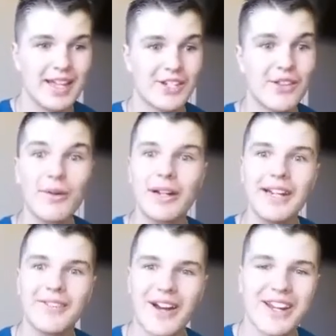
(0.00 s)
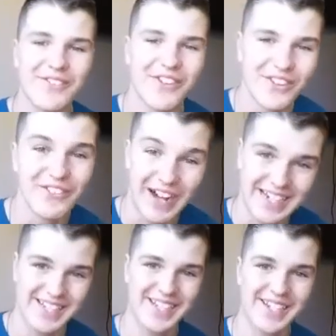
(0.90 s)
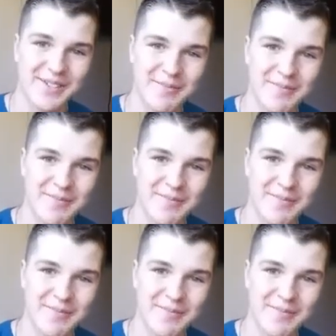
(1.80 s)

So they were getting ready for the race.